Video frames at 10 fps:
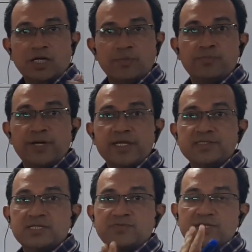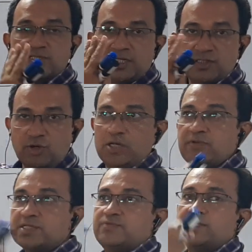comparison is
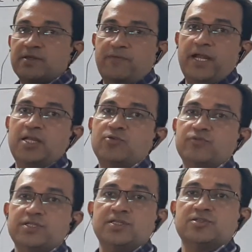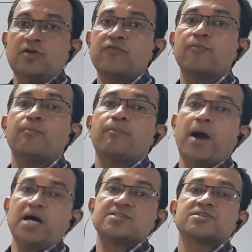always with the value which is of
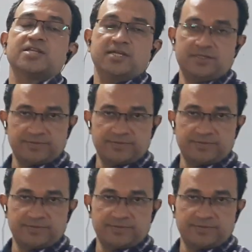past year.